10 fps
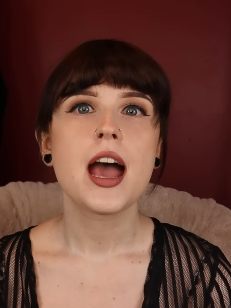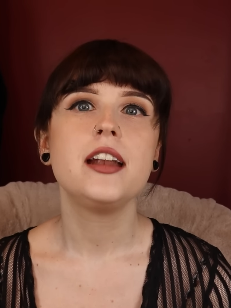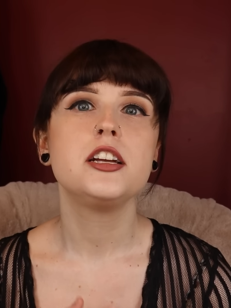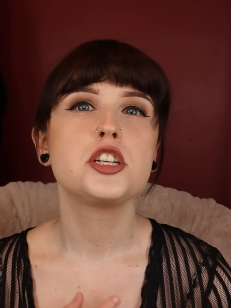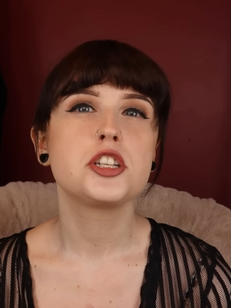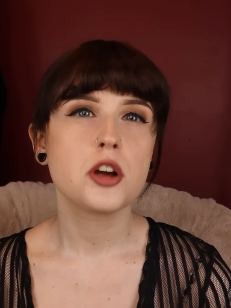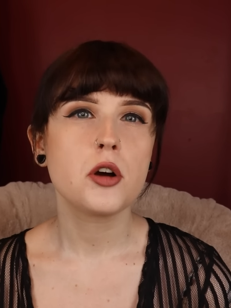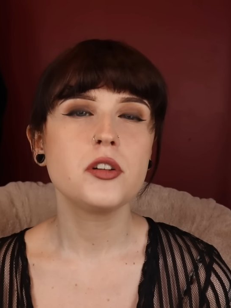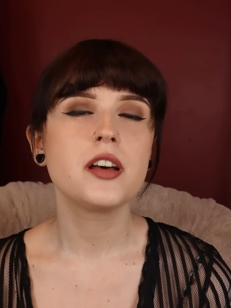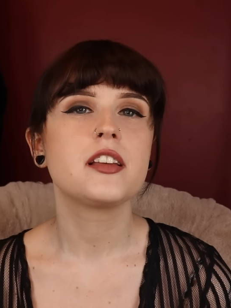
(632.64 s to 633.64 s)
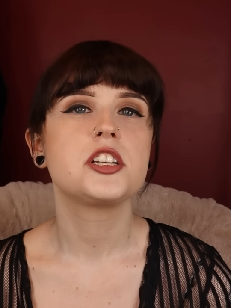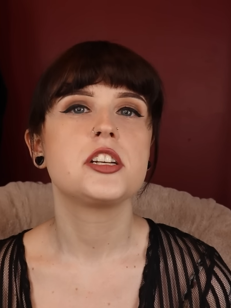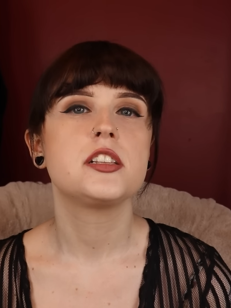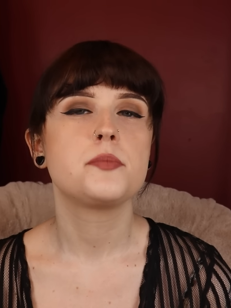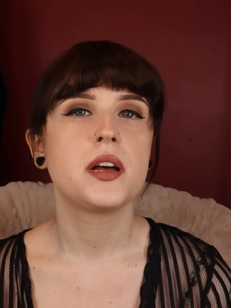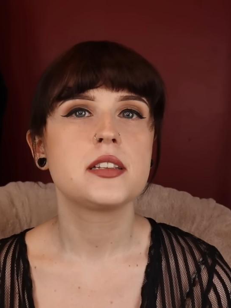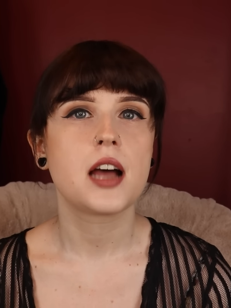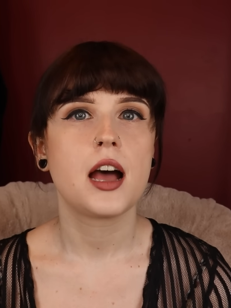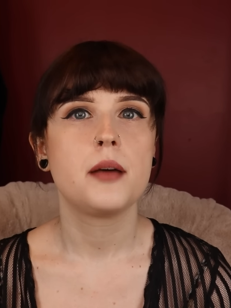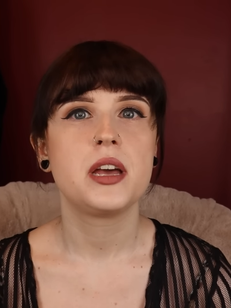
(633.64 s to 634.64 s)
and it showed that she had spent
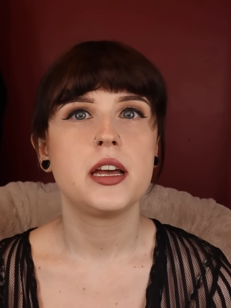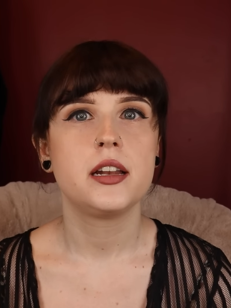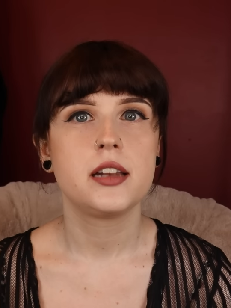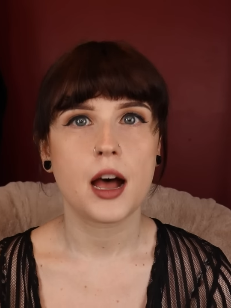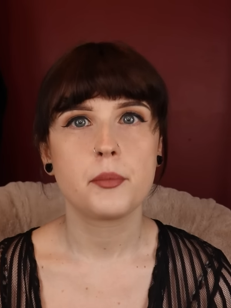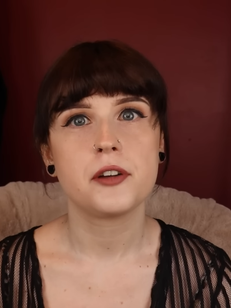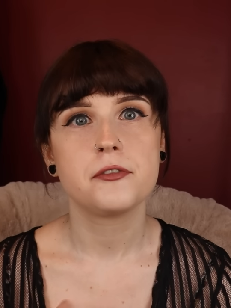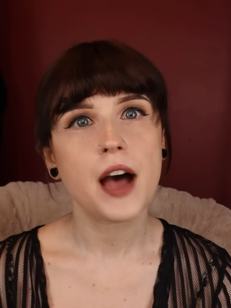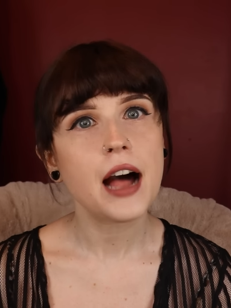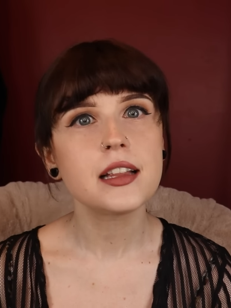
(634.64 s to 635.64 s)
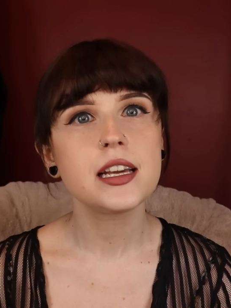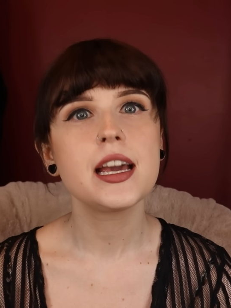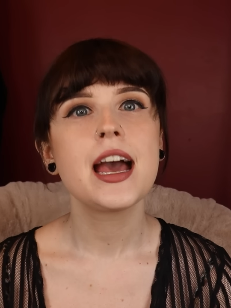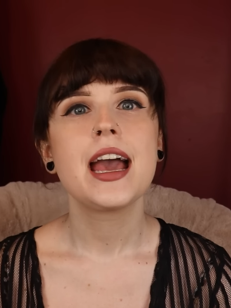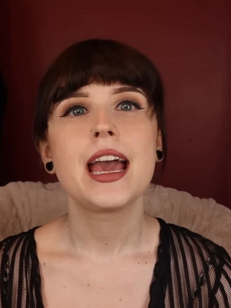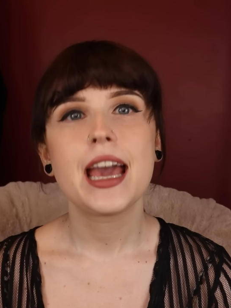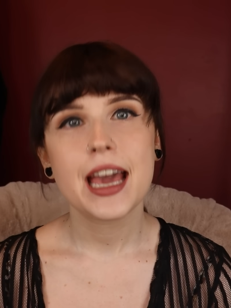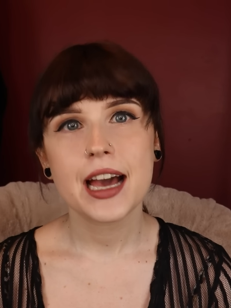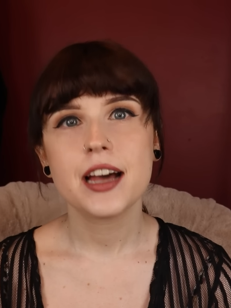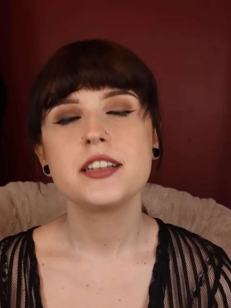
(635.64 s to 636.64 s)
time in Napa Valley
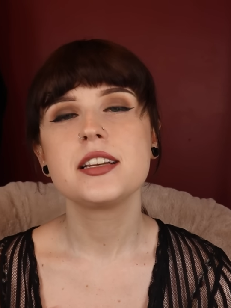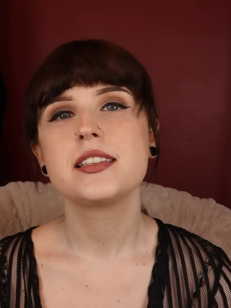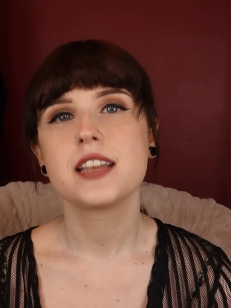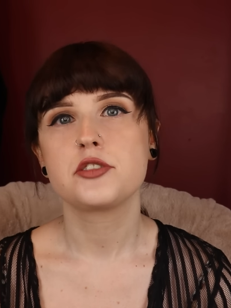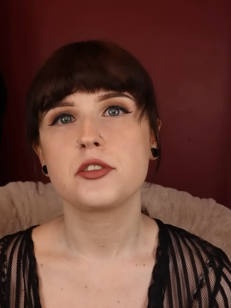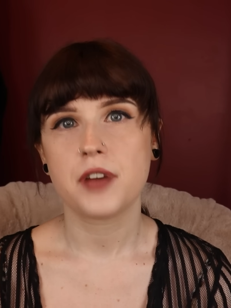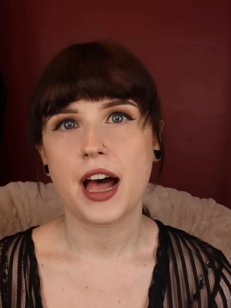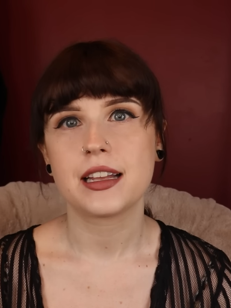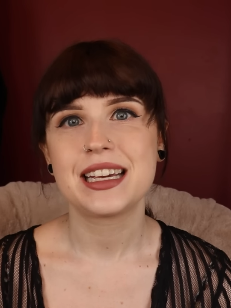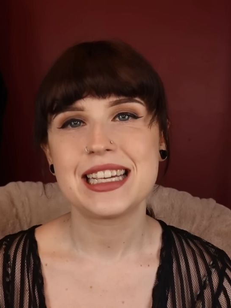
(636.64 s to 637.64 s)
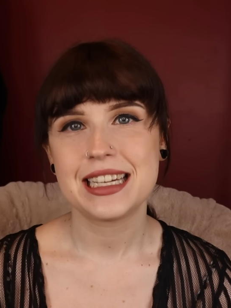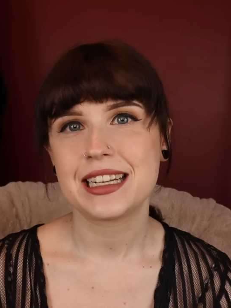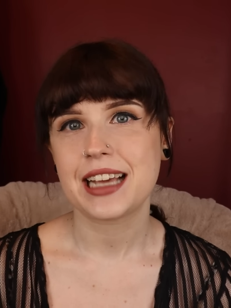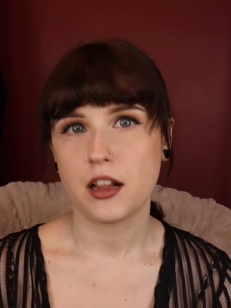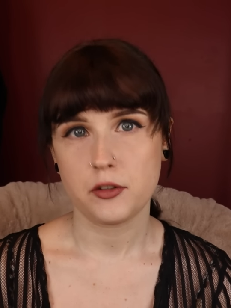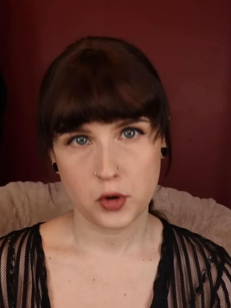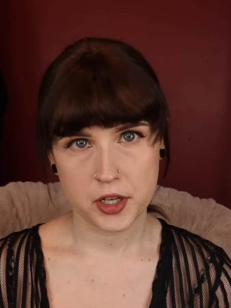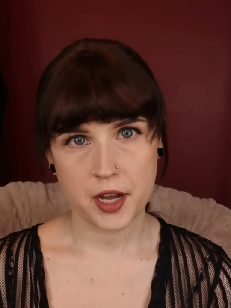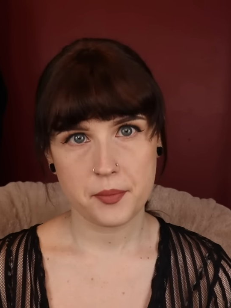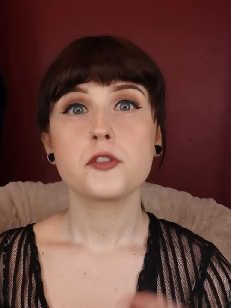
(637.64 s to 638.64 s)
and Central Valley in
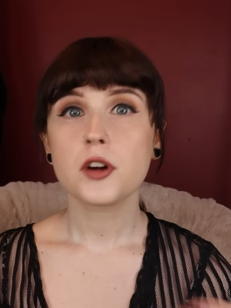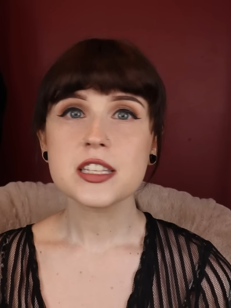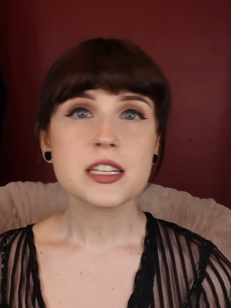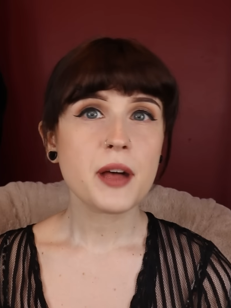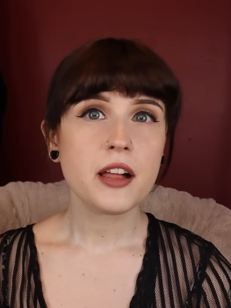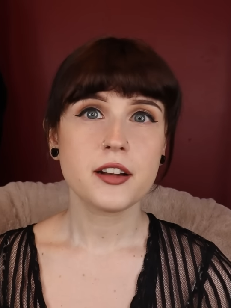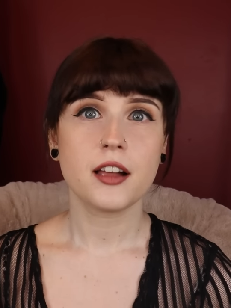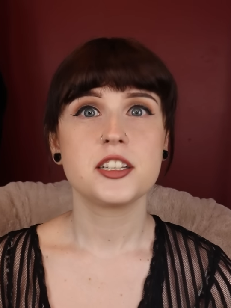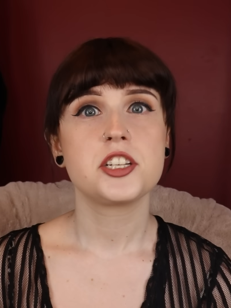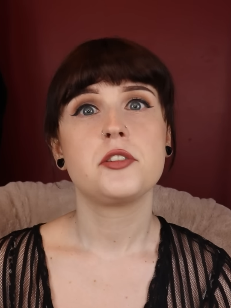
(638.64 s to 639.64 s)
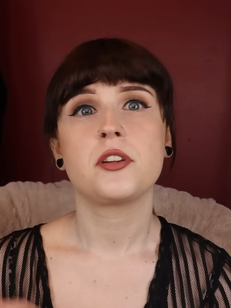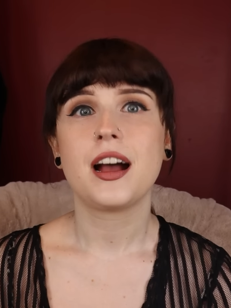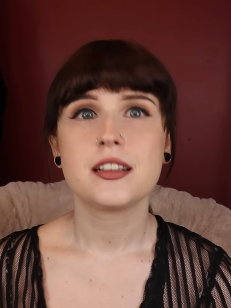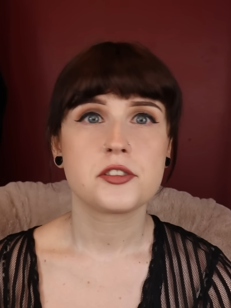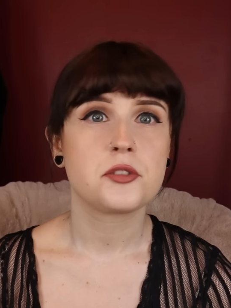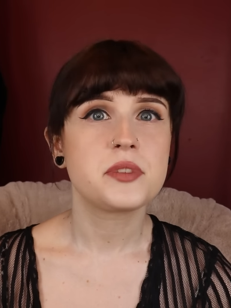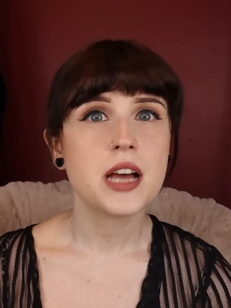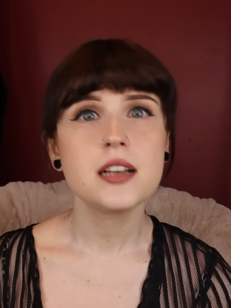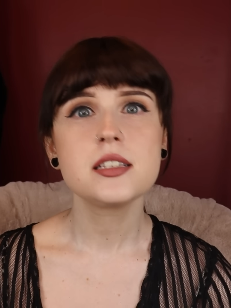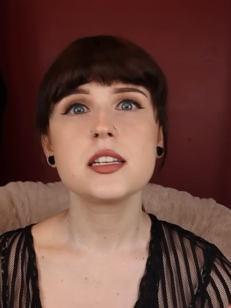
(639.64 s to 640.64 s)
California. Forensic palynology or isotope
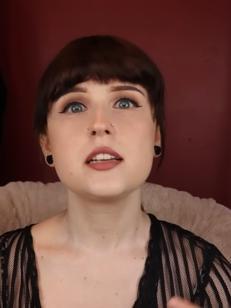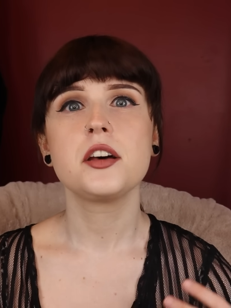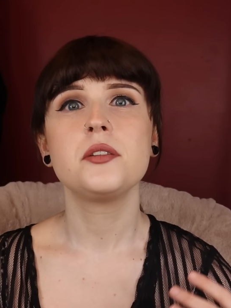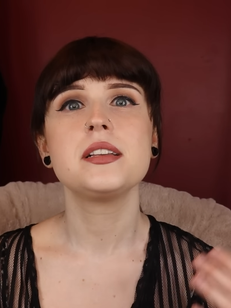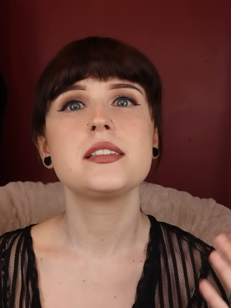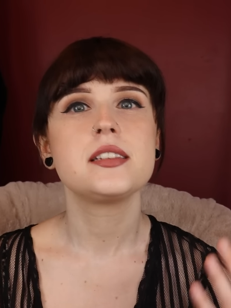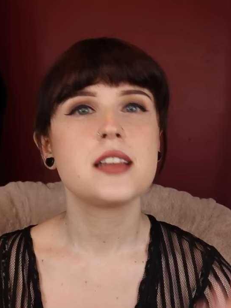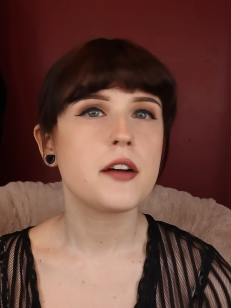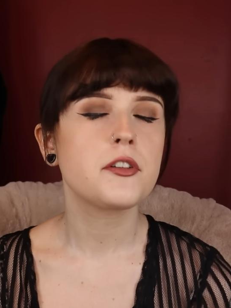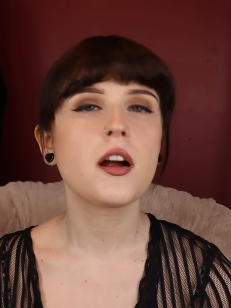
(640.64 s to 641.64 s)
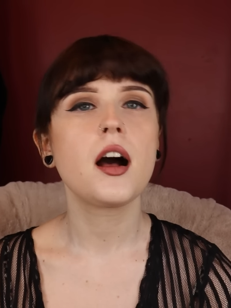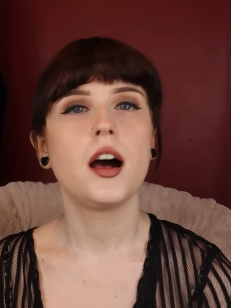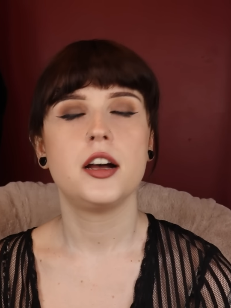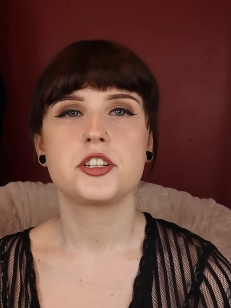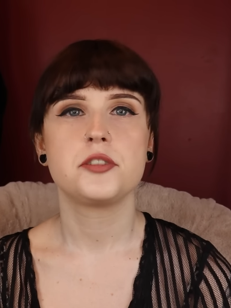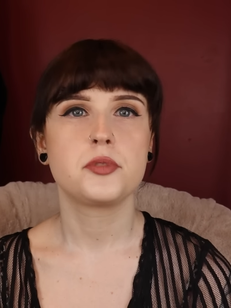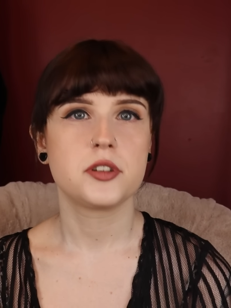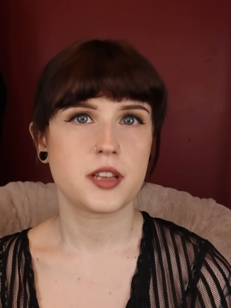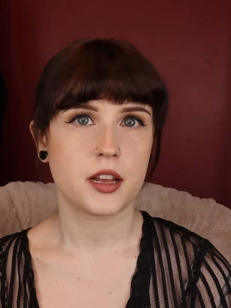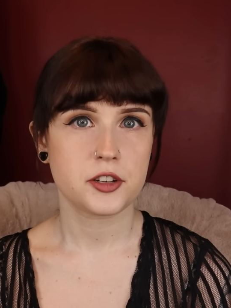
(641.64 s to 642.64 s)
testing, though, is never
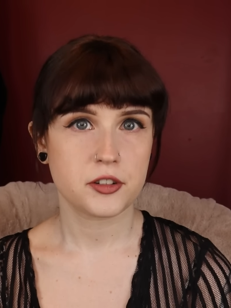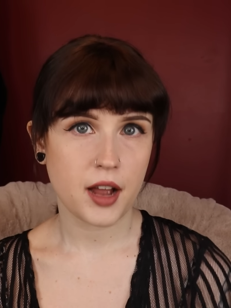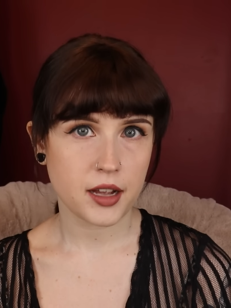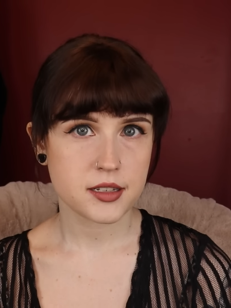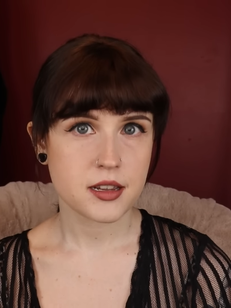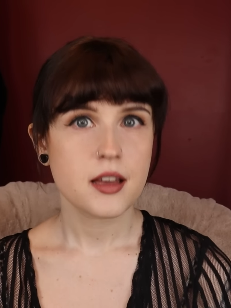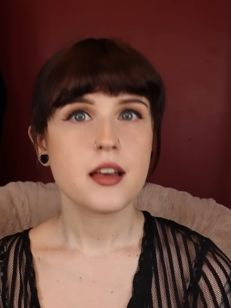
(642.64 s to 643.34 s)
100% correct.